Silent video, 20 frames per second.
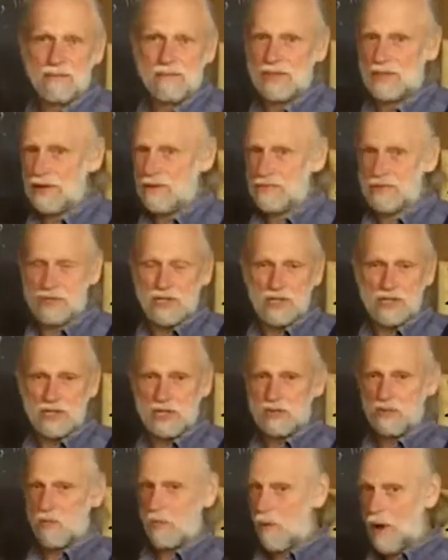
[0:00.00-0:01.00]
but that was just
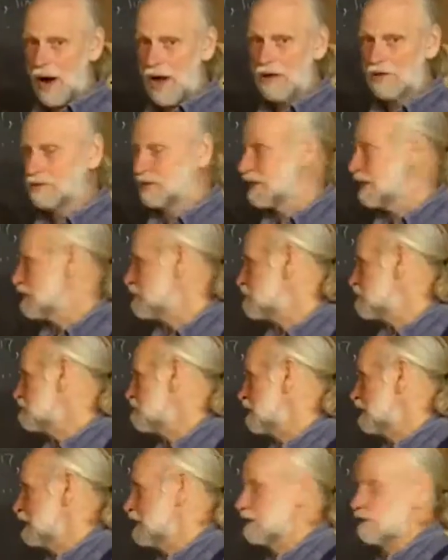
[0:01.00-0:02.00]
this wild guess of
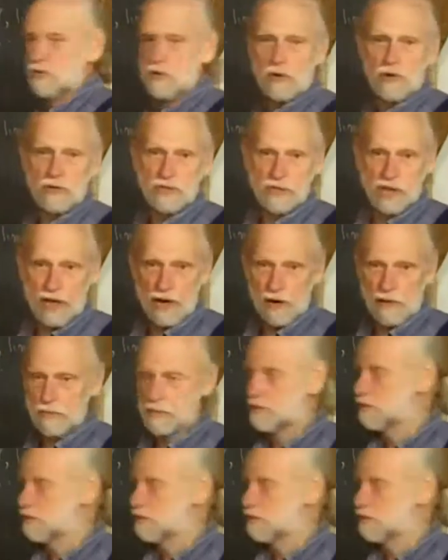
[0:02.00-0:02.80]
mine. It turns out I